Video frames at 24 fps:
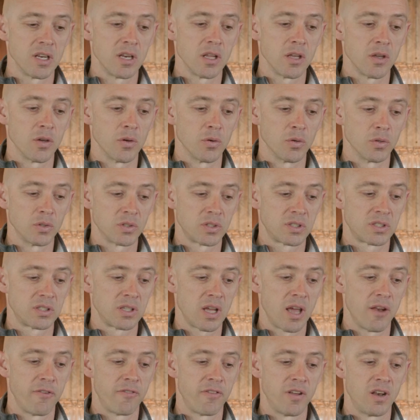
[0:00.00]
to
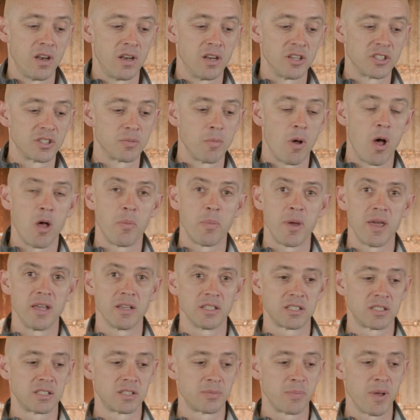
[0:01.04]
use and fit into small
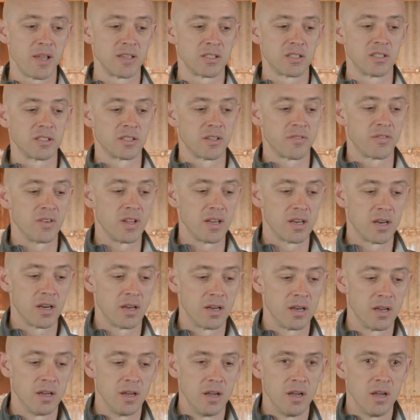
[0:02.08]
spaces if needed.
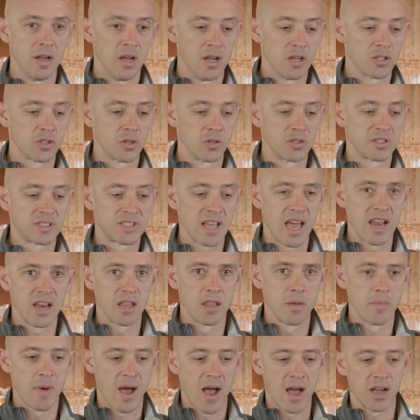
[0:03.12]
So inside
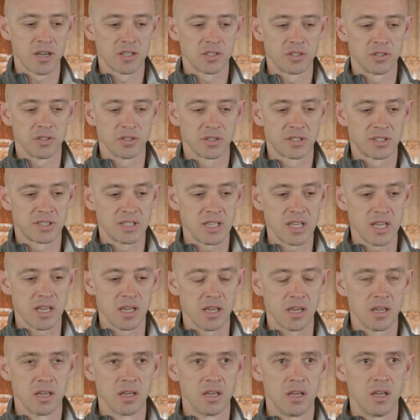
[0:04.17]
of the box, you'll
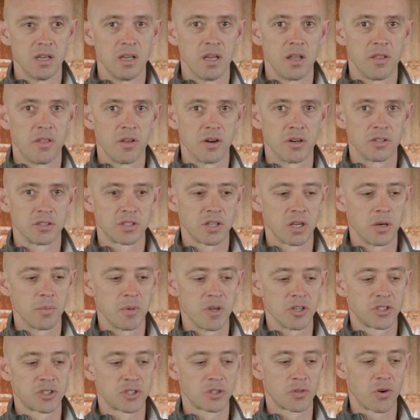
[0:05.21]
see there's going to
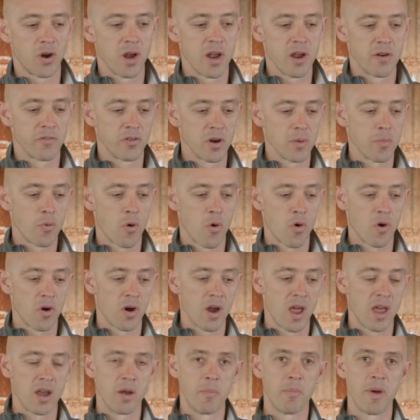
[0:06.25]
be a tray of Repour and a